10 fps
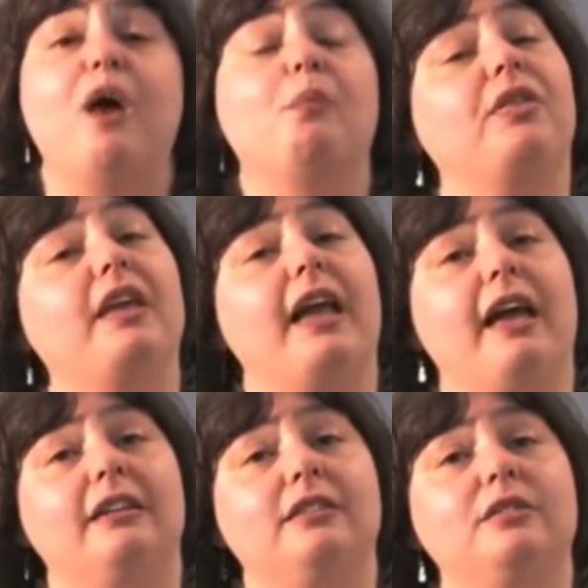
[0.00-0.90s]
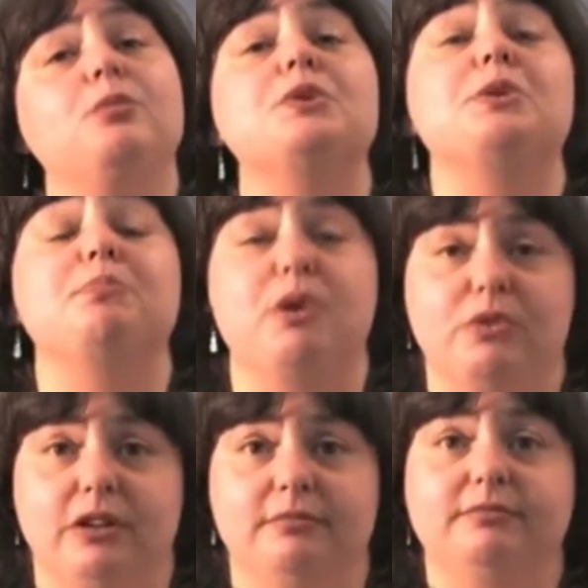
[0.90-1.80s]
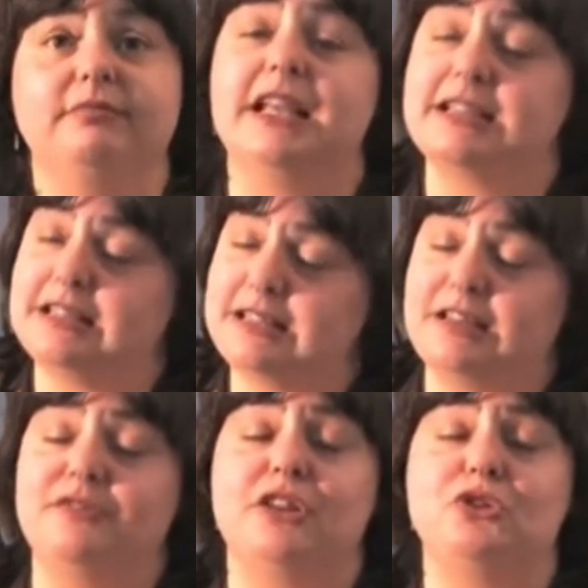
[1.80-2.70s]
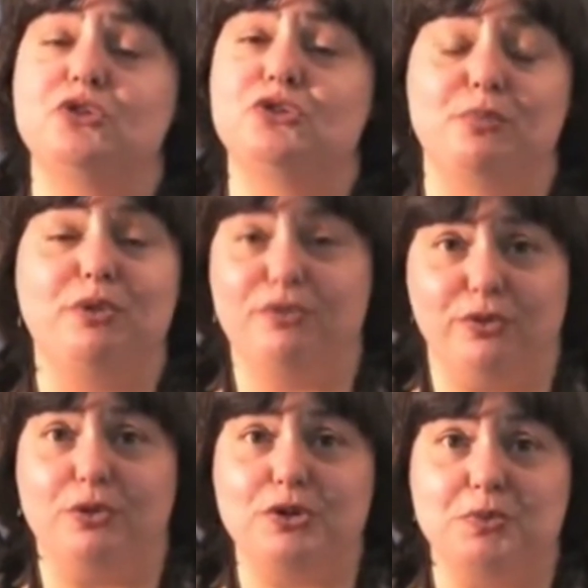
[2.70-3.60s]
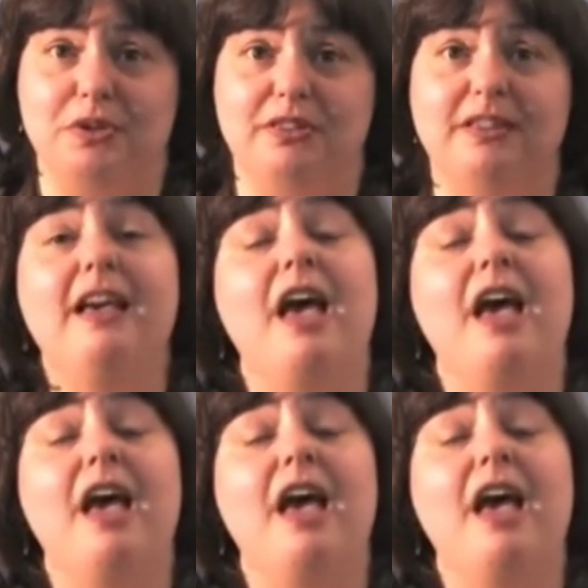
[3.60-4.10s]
And what they added was ammonia. Yes, the stuff that you strip your floors with.